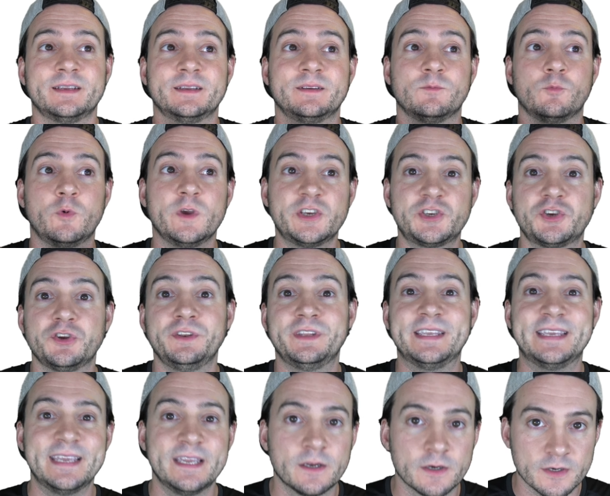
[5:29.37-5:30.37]
We should
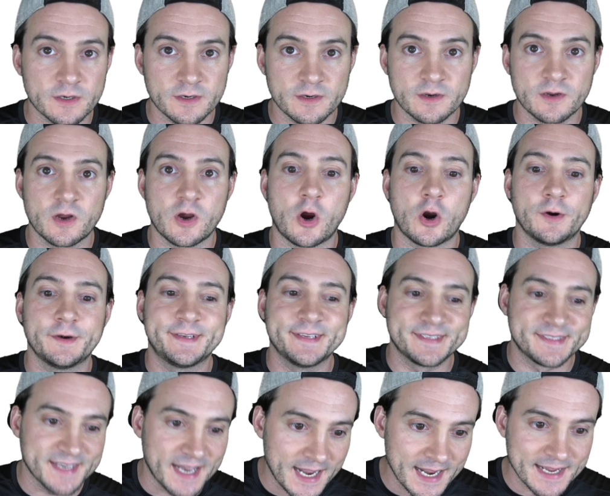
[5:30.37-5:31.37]
gear our
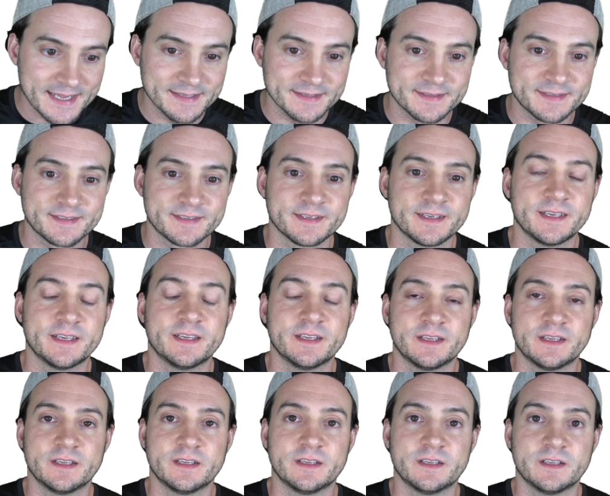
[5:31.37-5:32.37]
designs
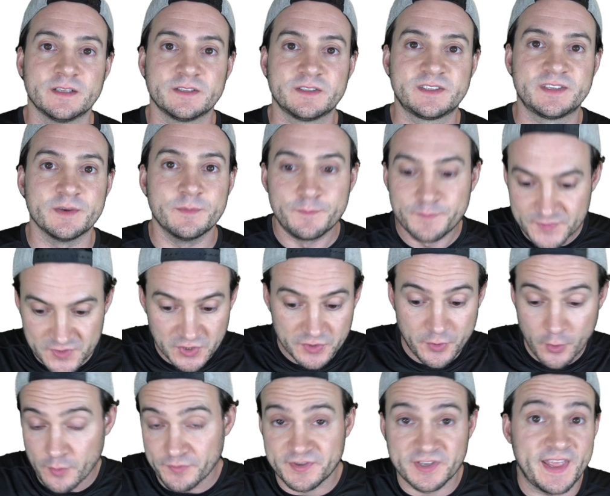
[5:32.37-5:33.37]
to
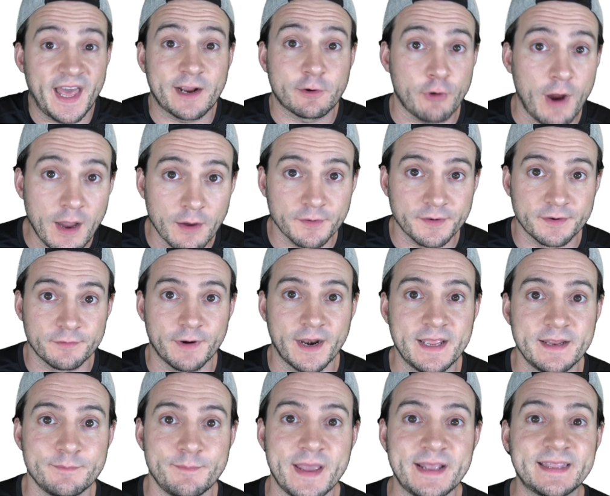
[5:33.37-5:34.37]
that crowd,
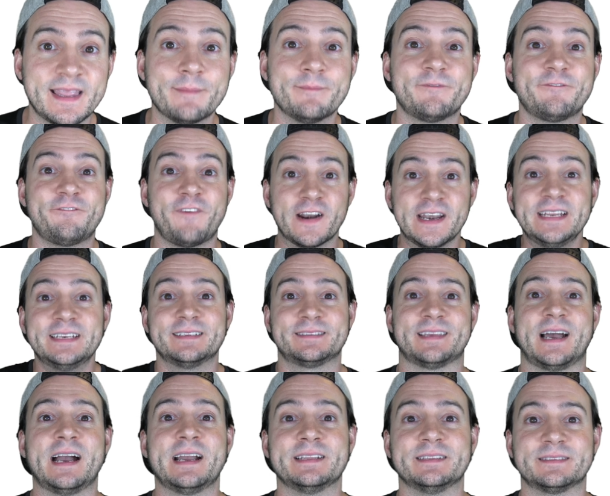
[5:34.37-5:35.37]
right? Make them funny
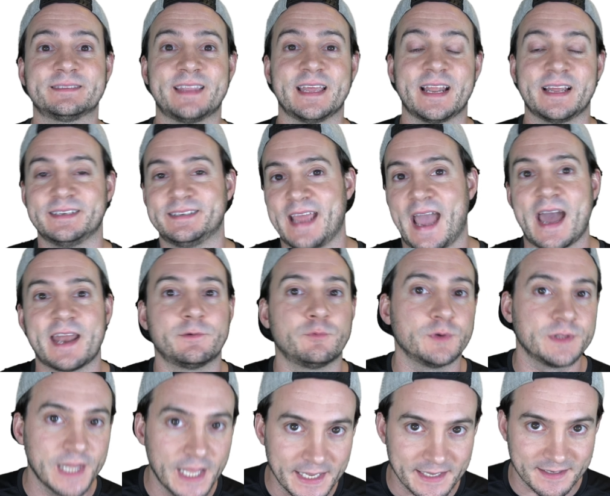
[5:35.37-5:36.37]
designs that a dad
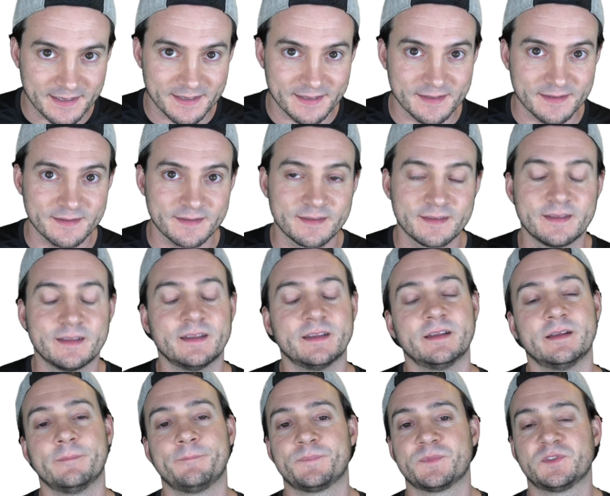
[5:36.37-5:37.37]
would like.
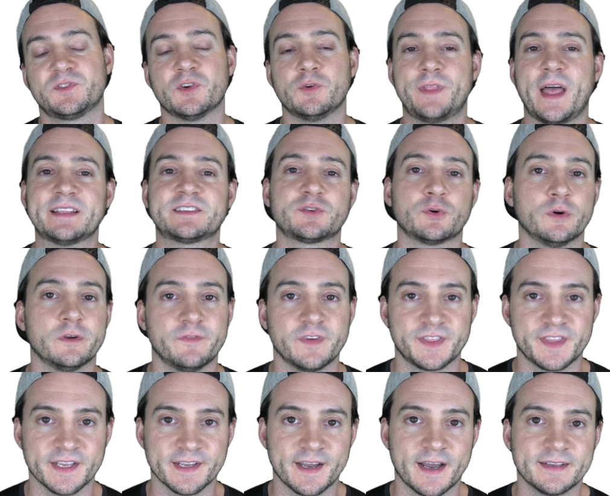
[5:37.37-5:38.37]
So that's sort of a
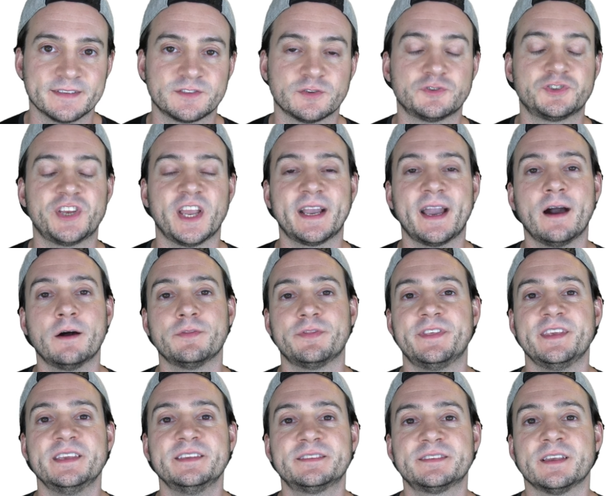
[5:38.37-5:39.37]
thing, guys. So check out
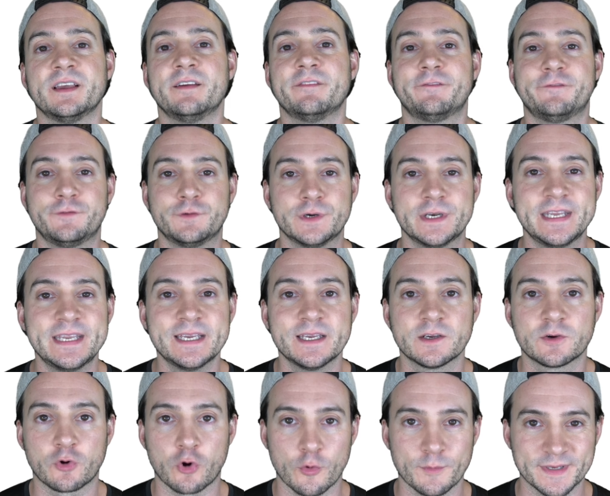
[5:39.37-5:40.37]
these free
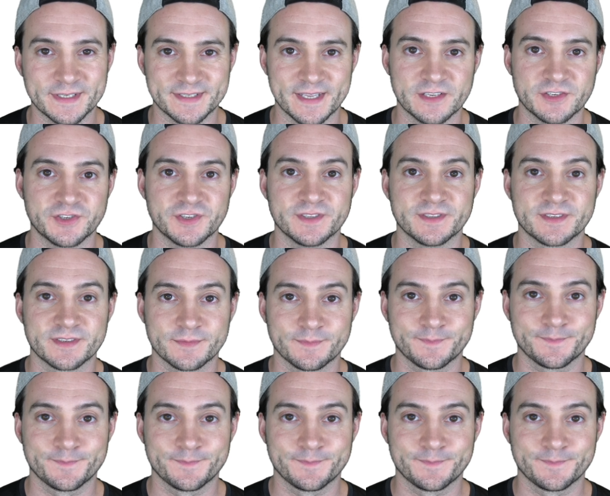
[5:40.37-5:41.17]
Chrome extensions.